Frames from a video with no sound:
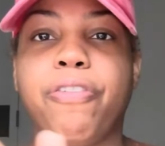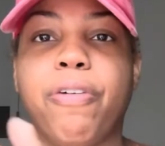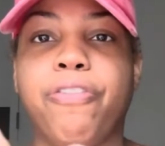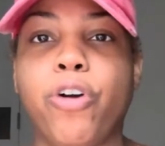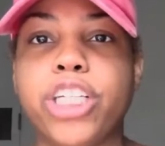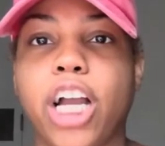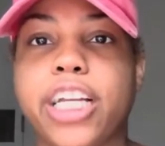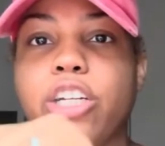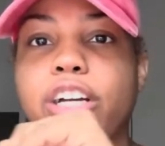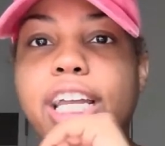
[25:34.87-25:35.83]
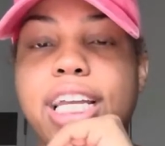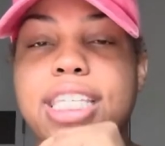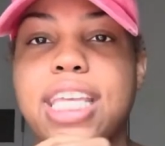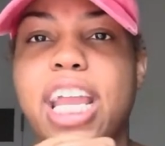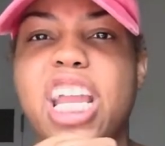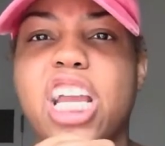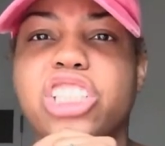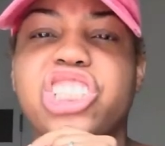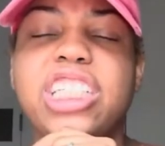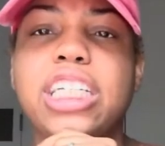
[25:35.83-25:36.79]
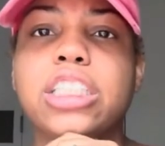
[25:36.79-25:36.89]
y'all get on here and say
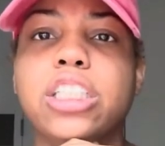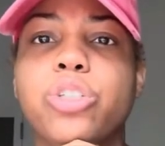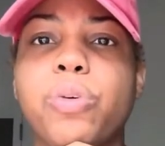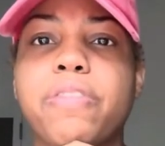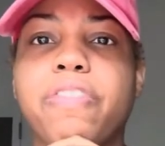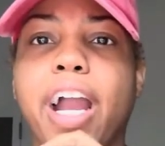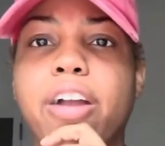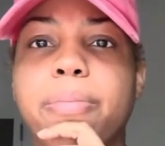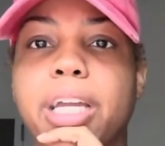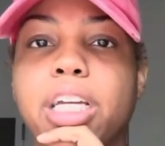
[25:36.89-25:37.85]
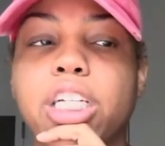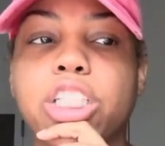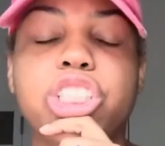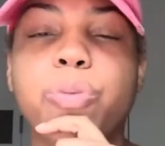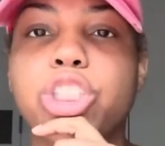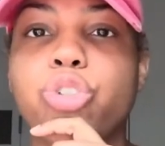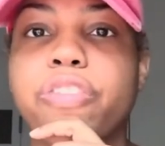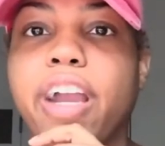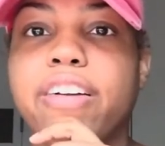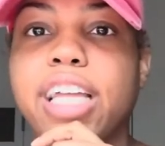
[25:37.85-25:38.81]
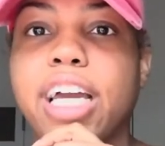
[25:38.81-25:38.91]
she needs a new environment, she went to North
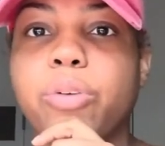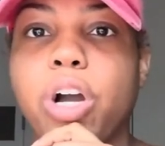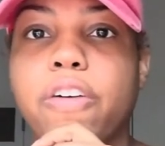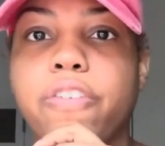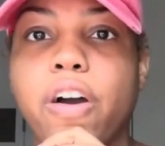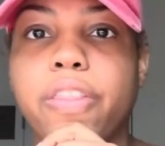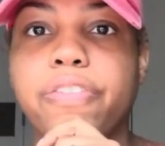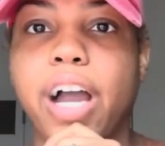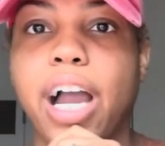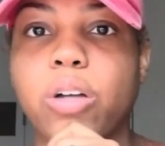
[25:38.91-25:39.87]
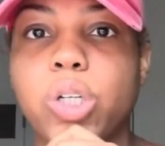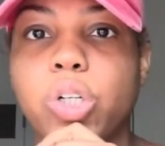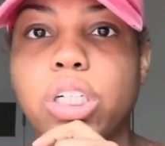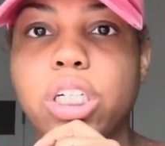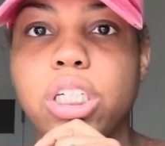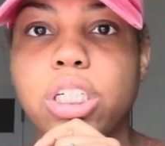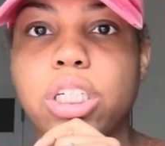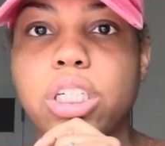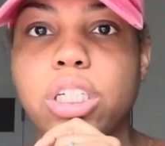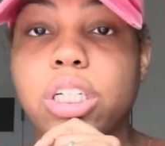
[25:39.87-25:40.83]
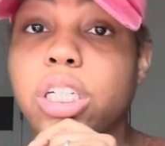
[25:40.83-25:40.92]
Carolina with her father for how long?
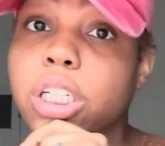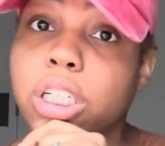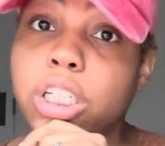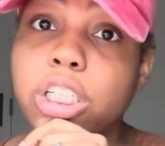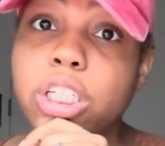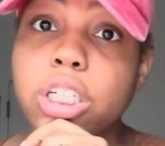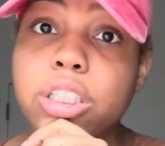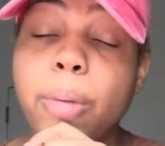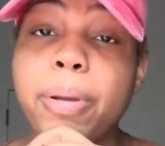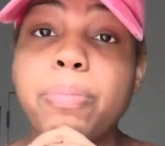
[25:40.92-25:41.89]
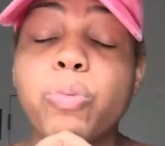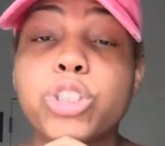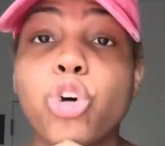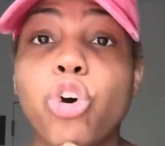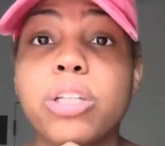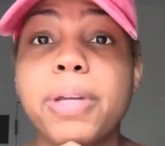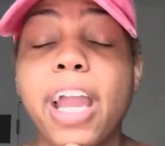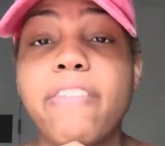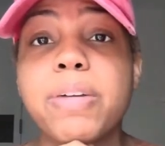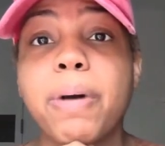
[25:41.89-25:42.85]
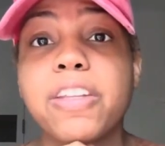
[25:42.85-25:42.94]
Them people was calling me
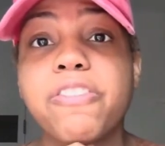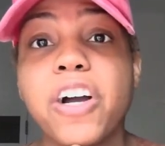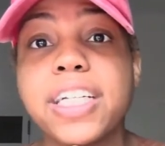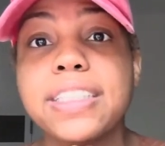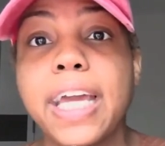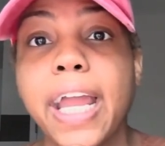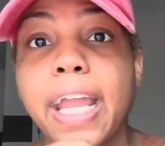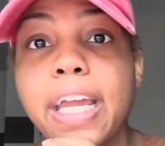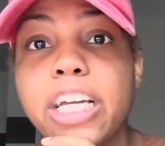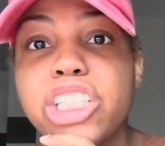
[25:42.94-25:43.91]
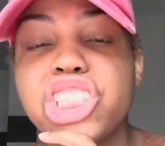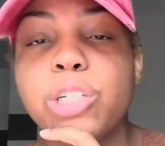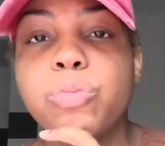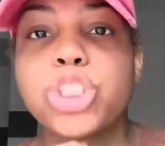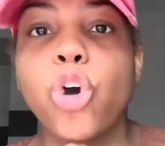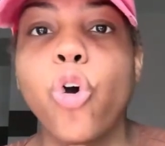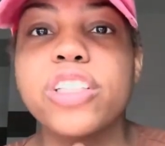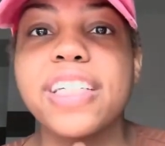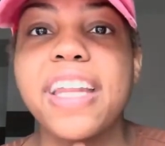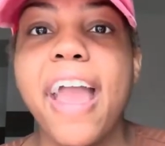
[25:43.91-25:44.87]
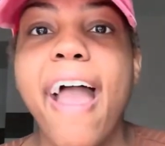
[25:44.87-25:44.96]
every motherfucking day. She was
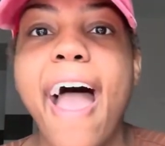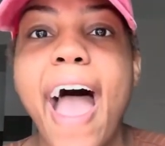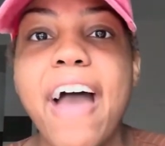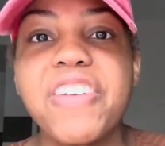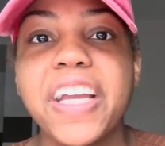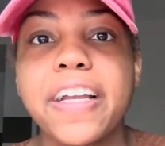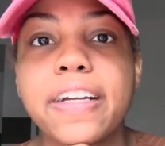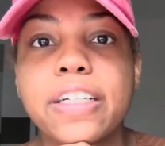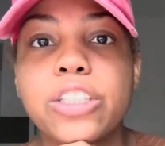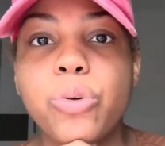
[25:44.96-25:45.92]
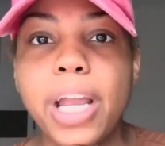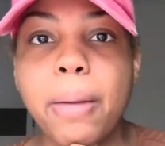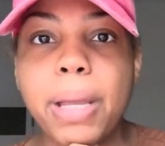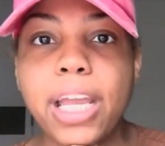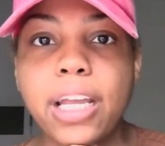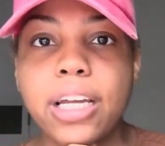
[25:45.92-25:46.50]
causing havoc. You hear me?